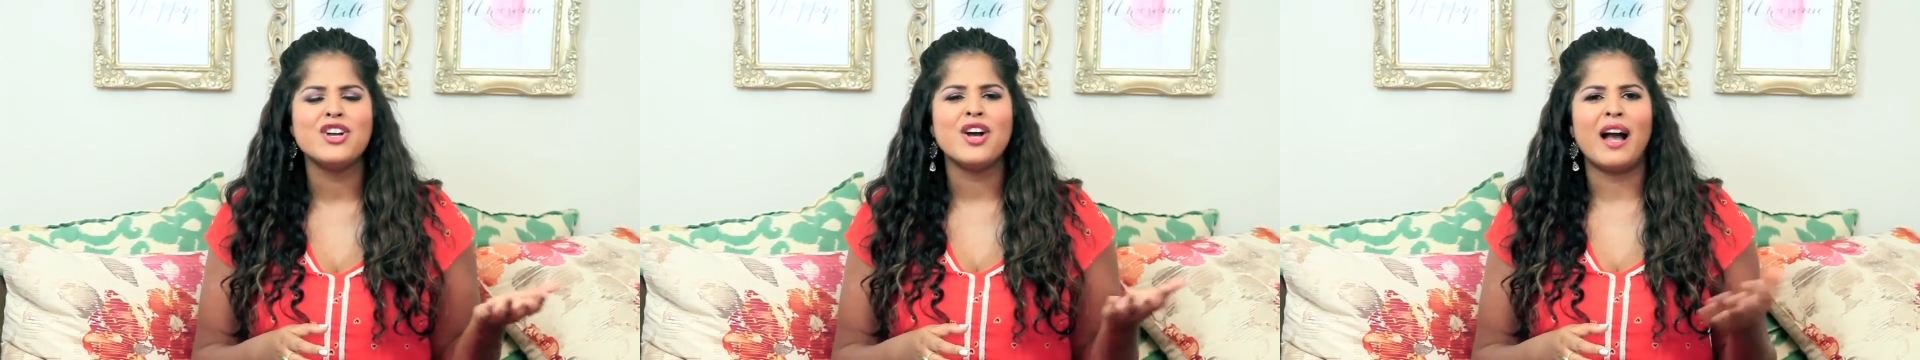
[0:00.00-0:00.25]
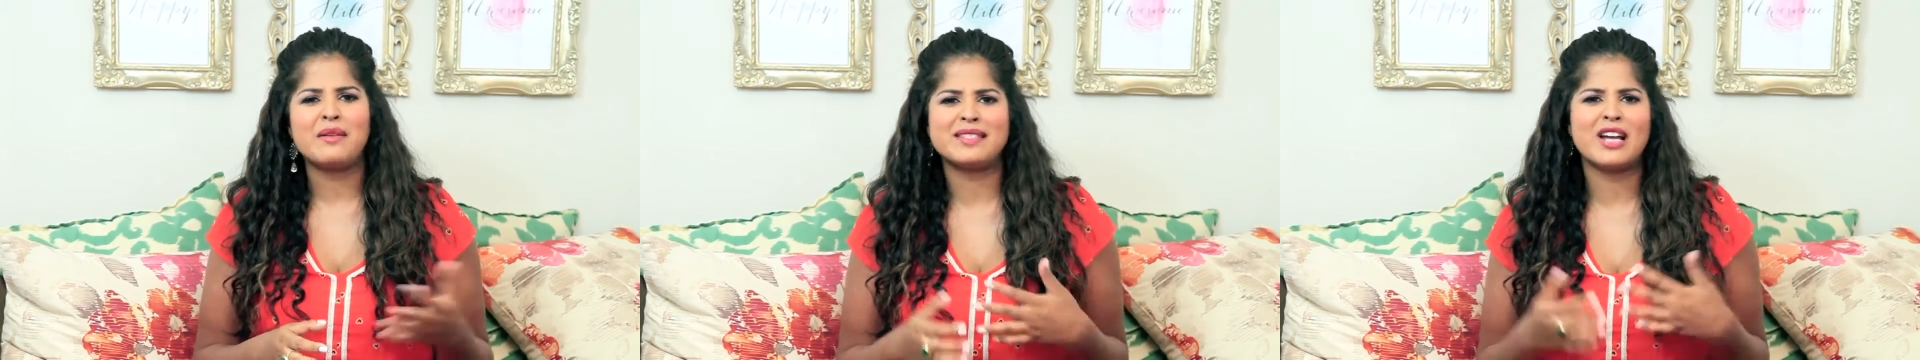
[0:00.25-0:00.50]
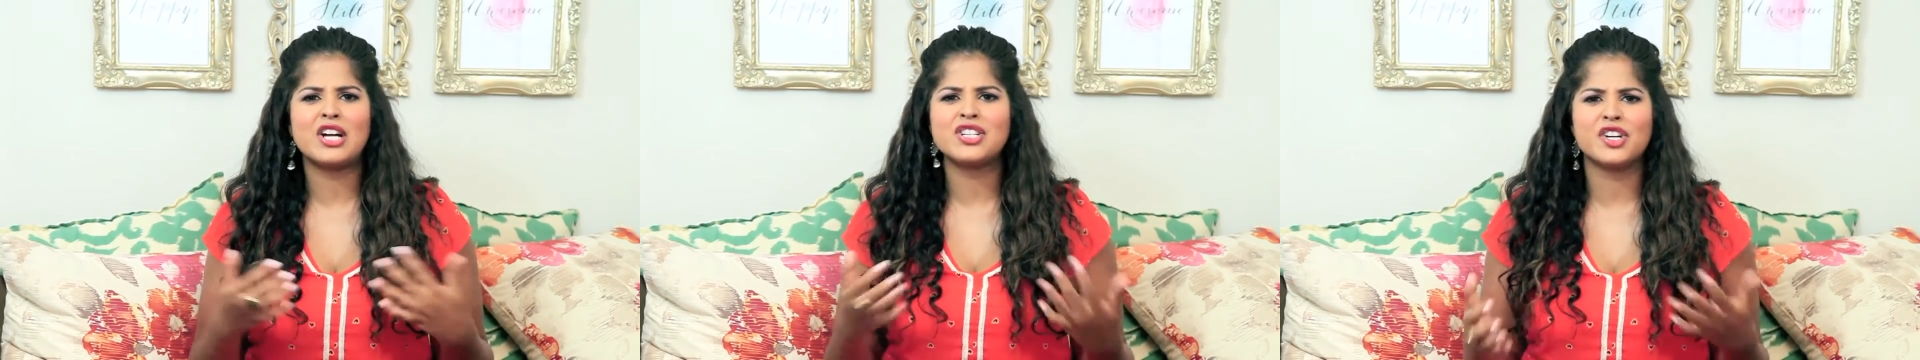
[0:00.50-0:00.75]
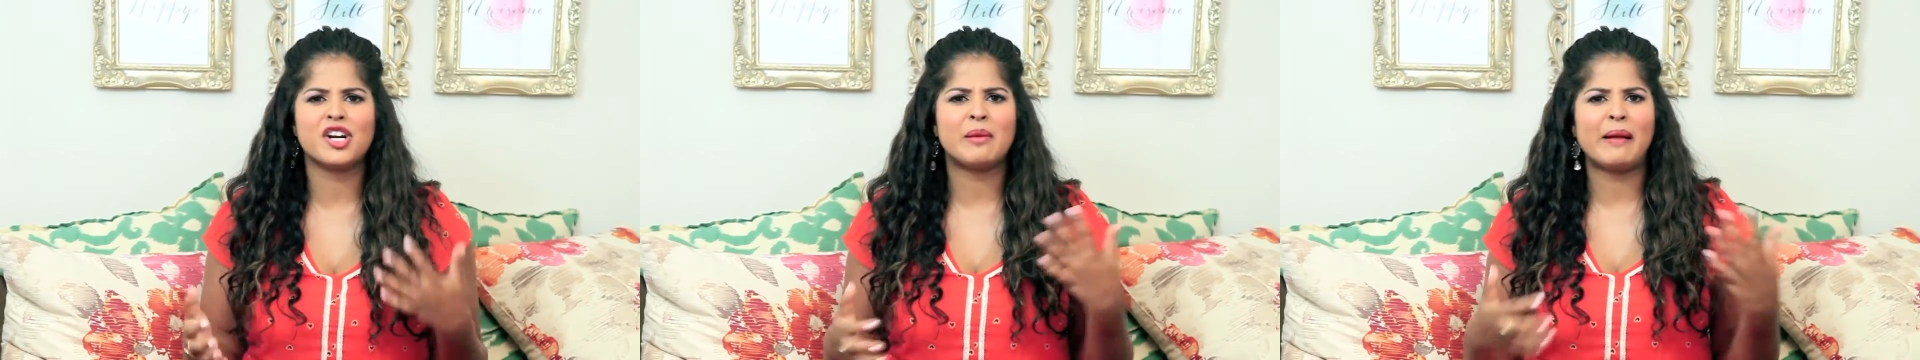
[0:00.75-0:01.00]
I was talking to
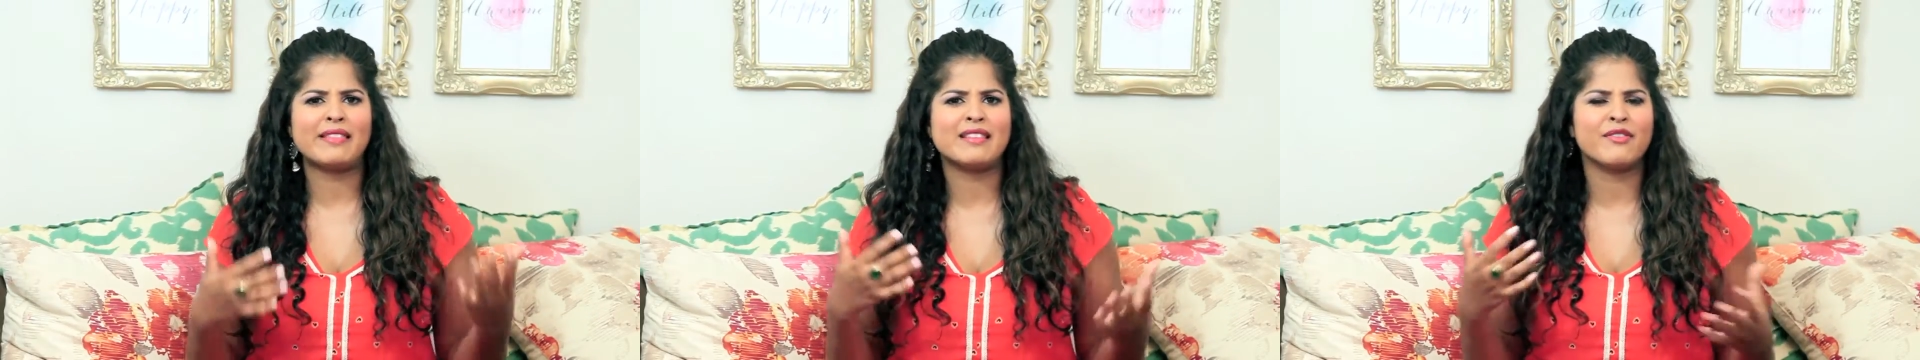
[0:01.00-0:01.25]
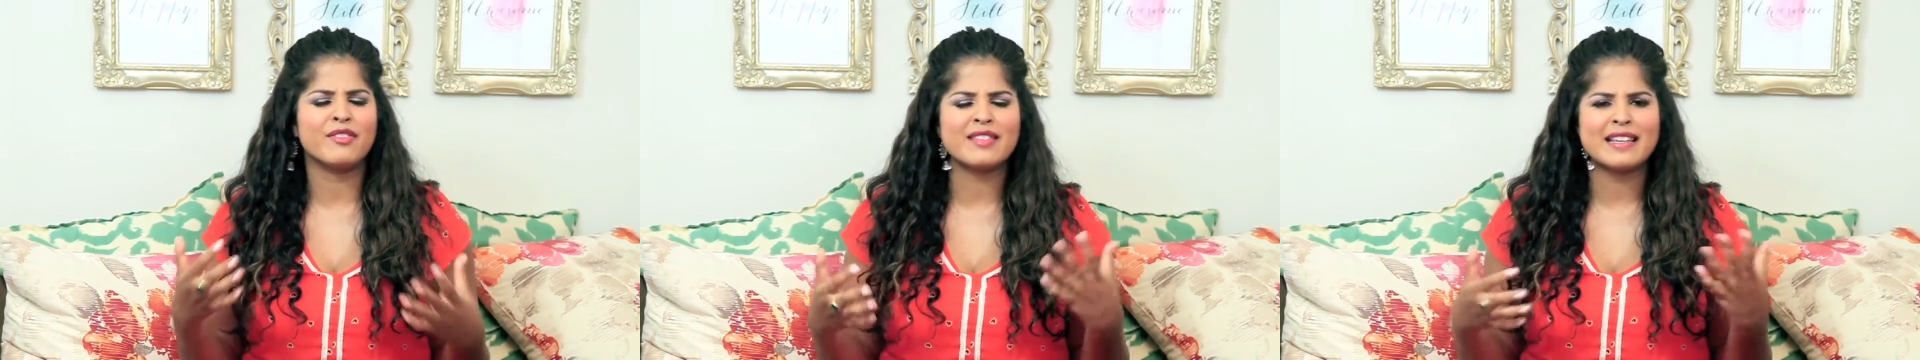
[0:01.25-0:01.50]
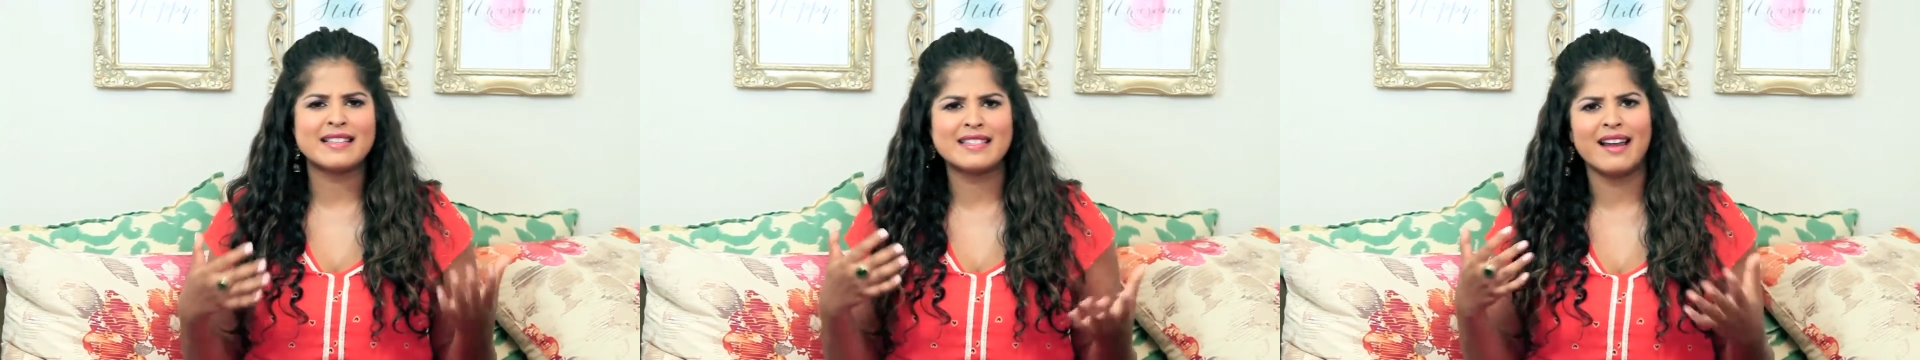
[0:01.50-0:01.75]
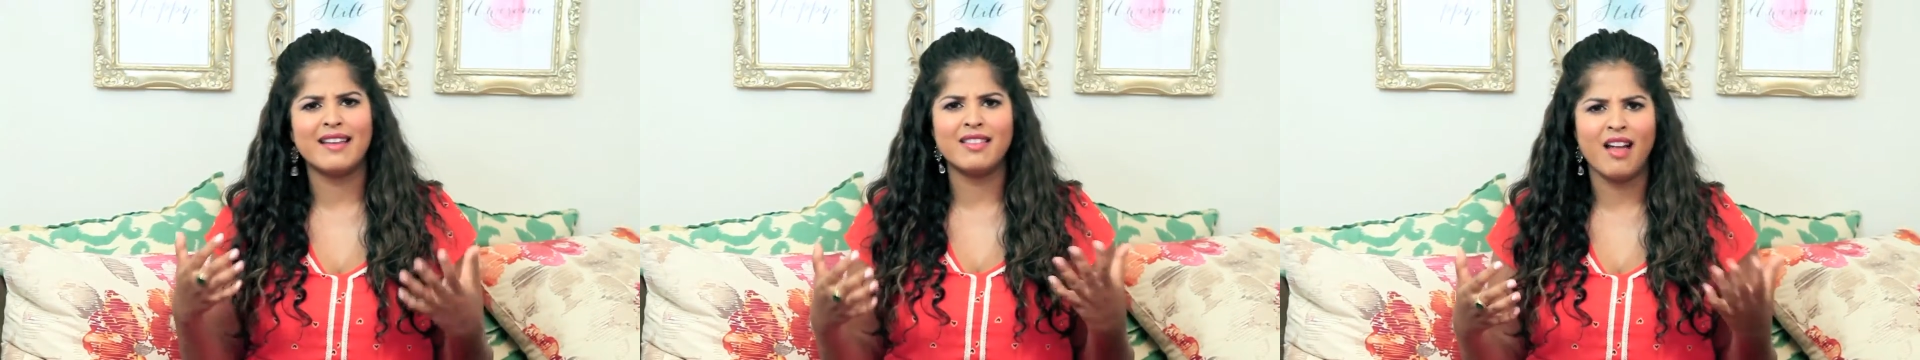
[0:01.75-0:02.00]
her about different things that
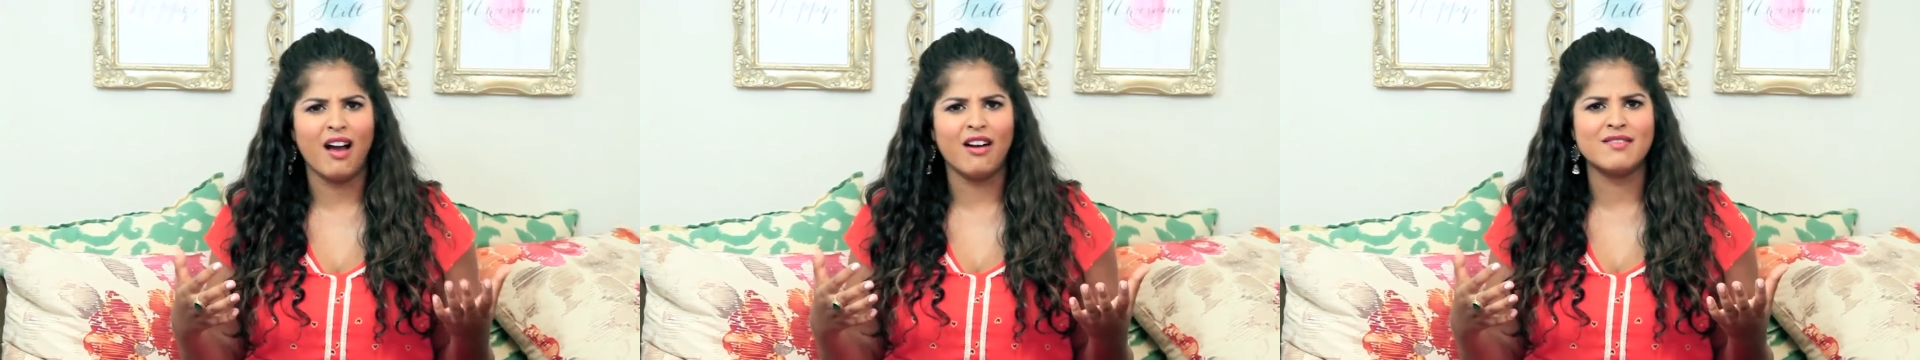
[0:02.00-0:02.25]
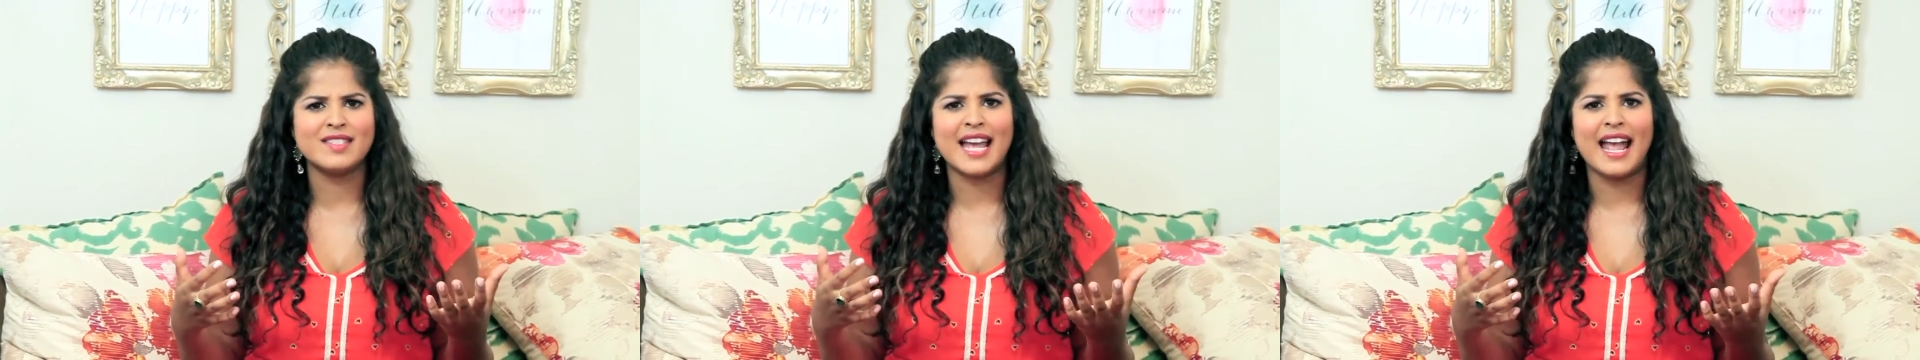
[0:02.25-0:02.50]
I loved